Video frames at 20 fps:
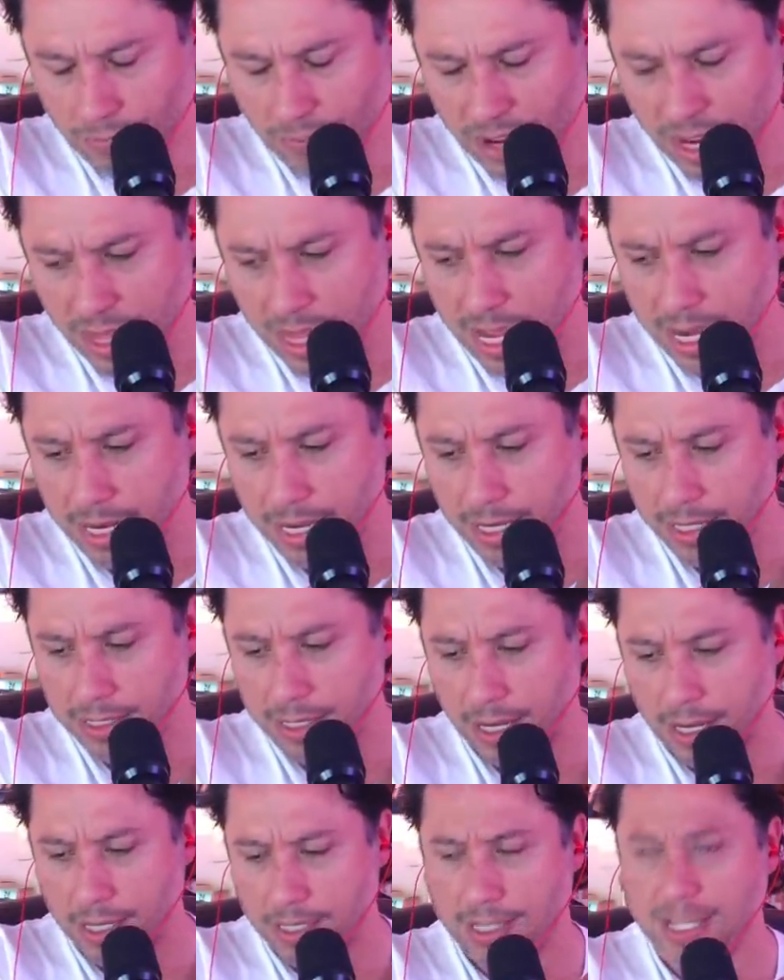And then his
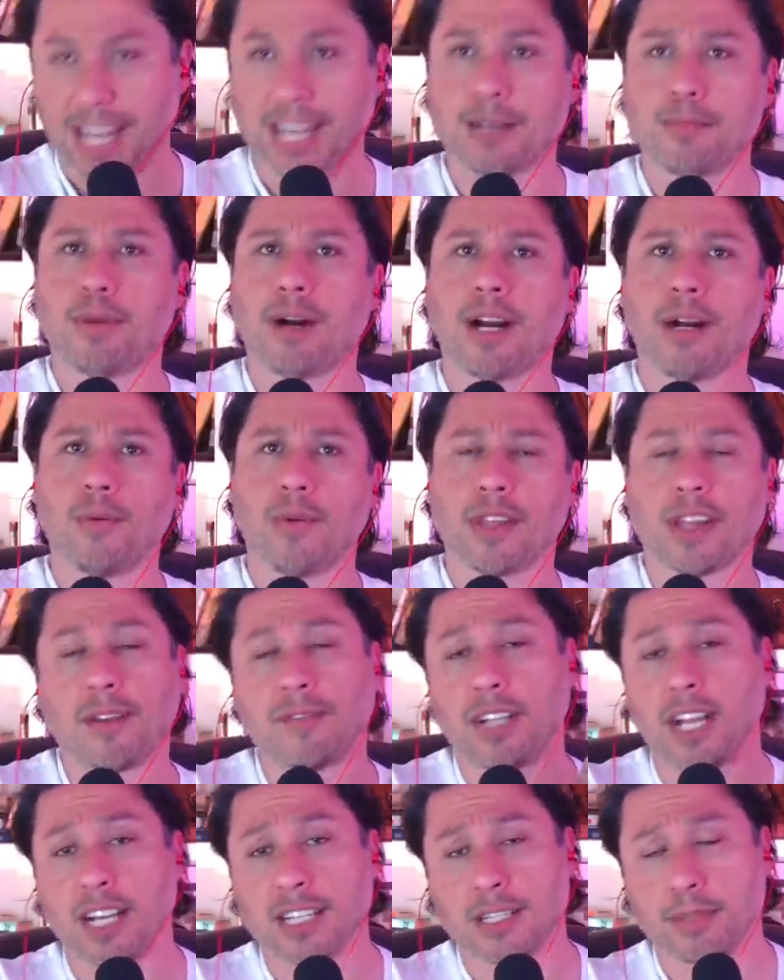second part with, I've
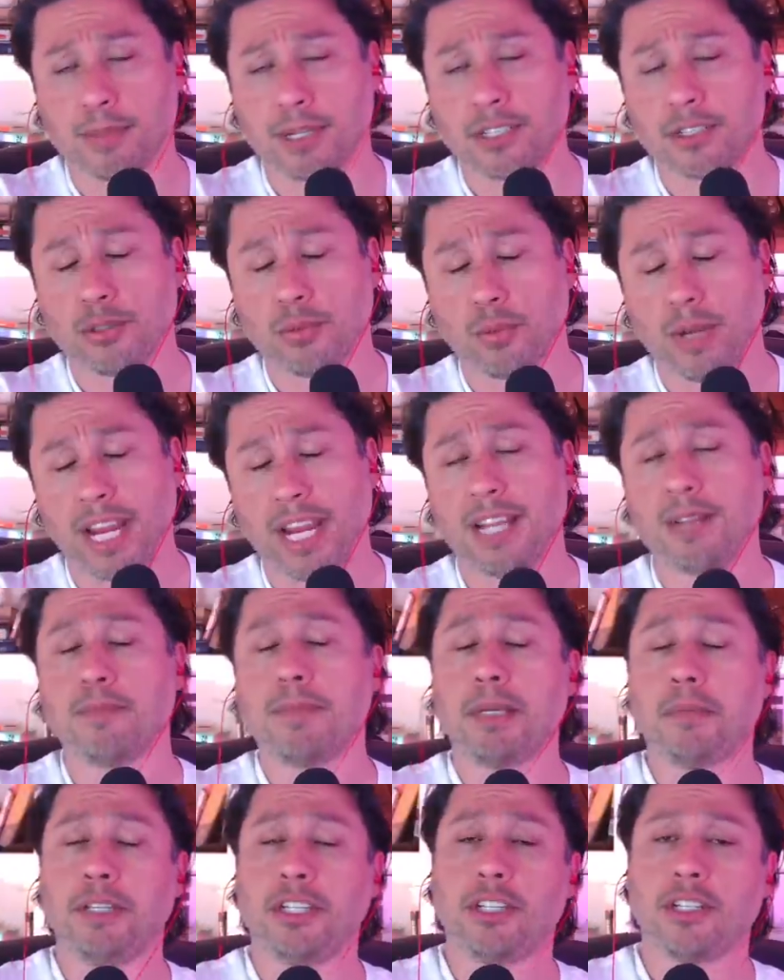lost a bunch of weight,
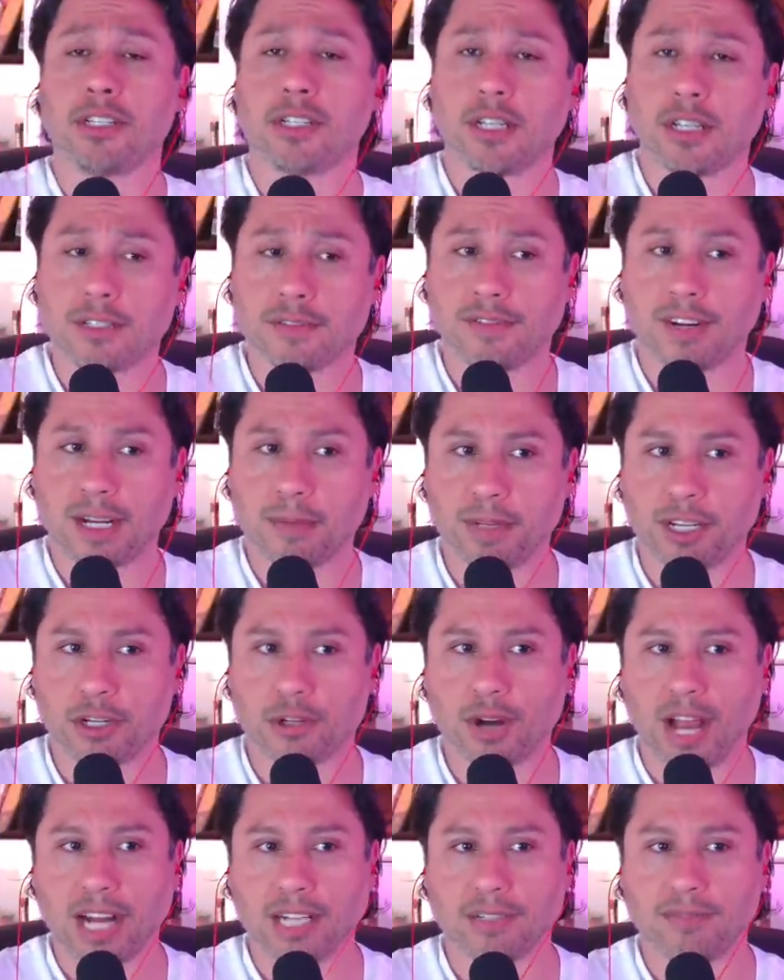maybe she just doesn't find me
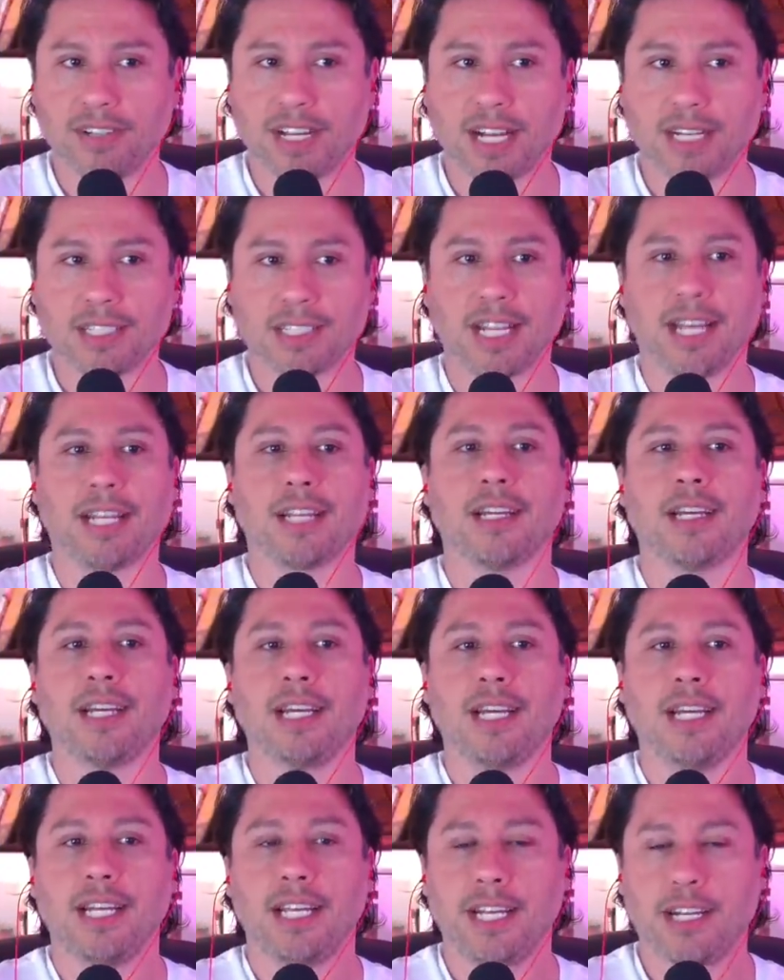attractive yet. He's like,
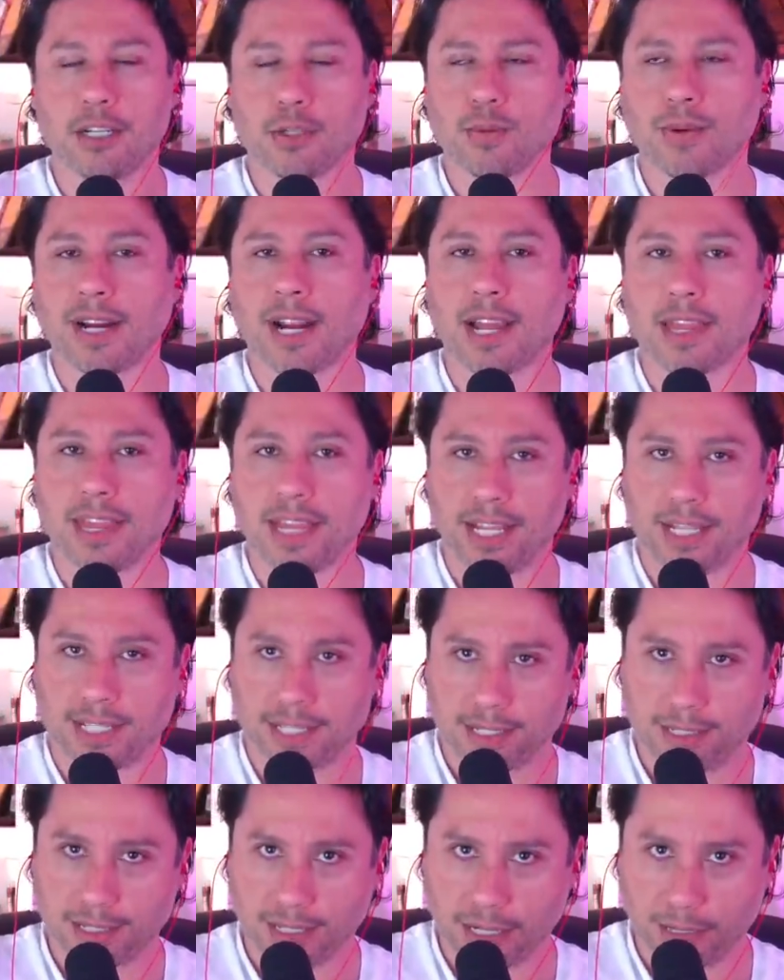here's where I think
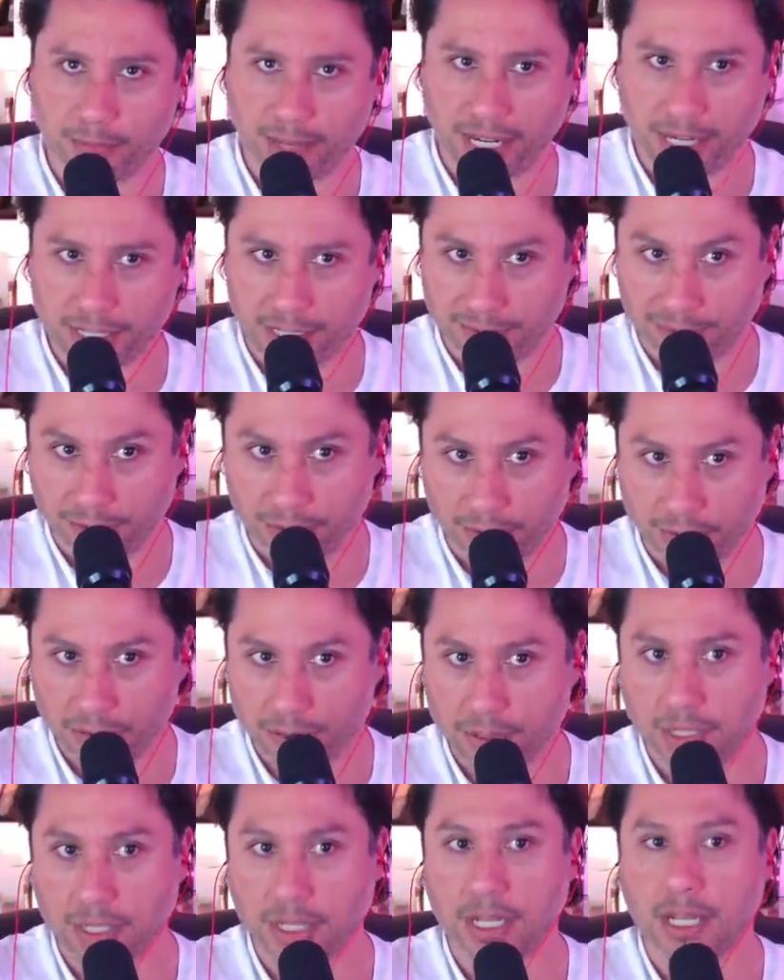this is going to make a difference.
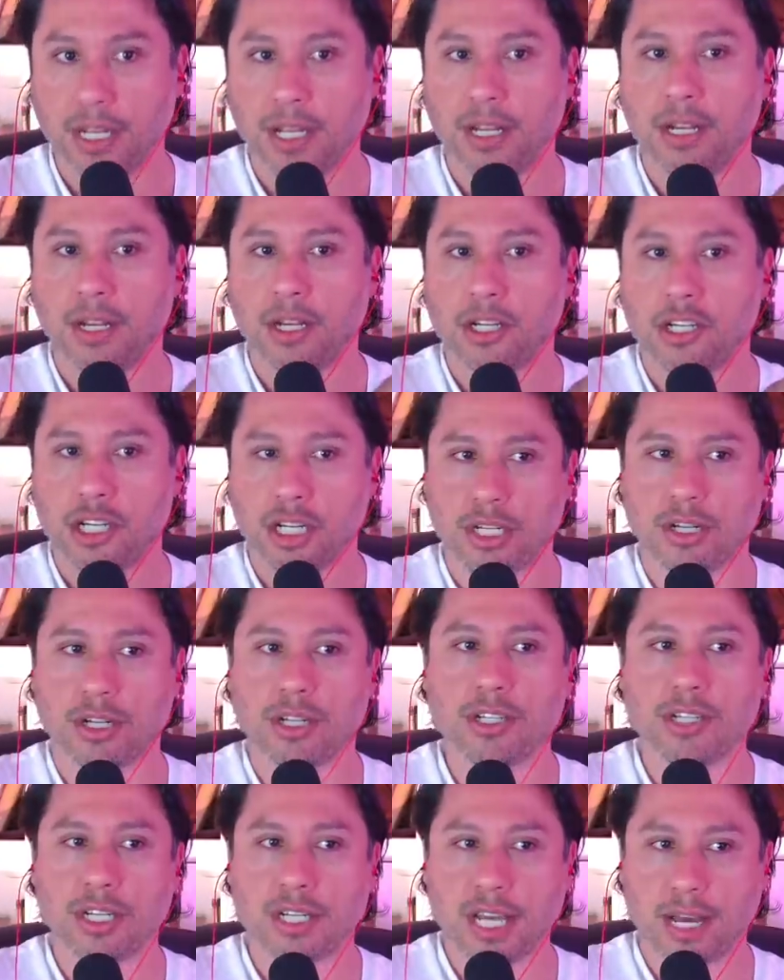She
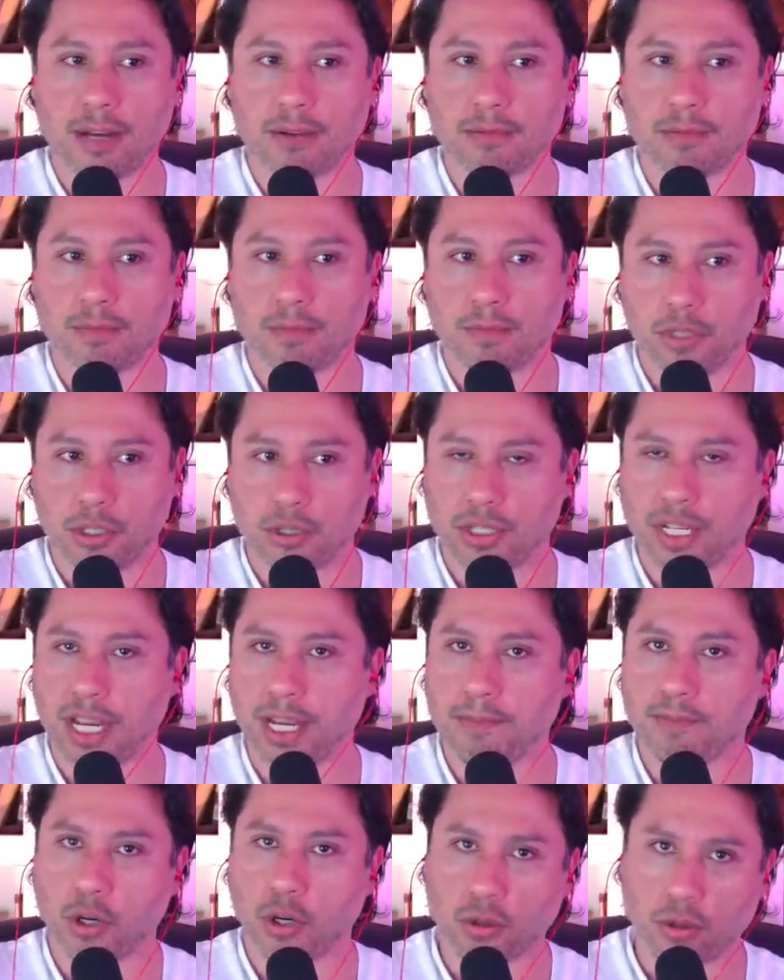turns you down. You
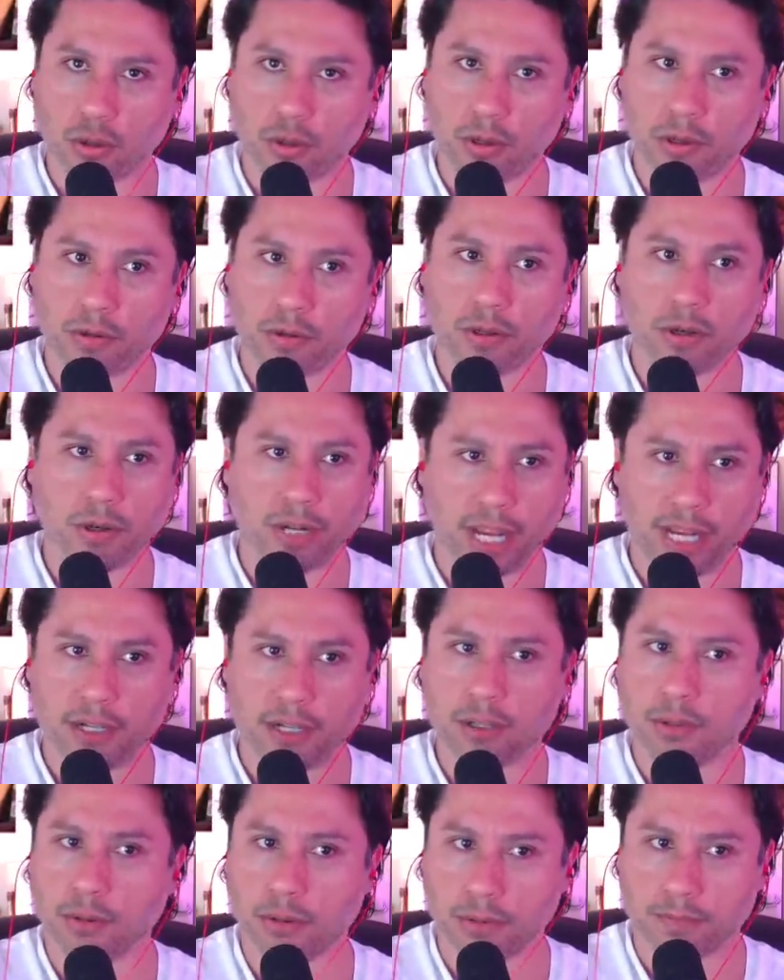say, okay,
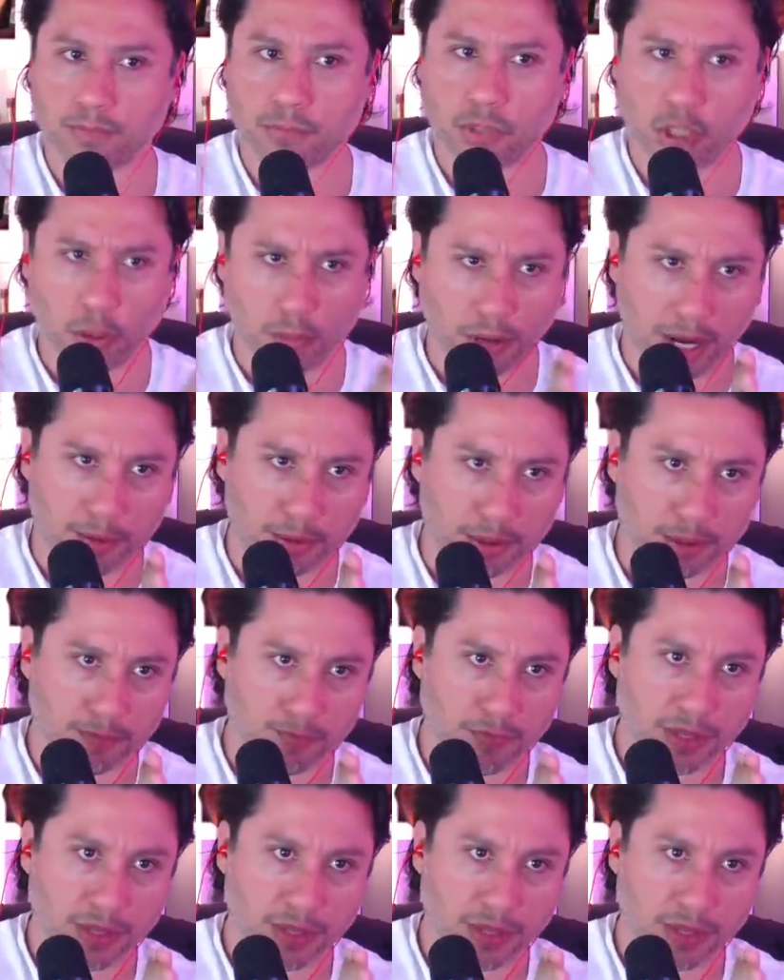cool, no problem.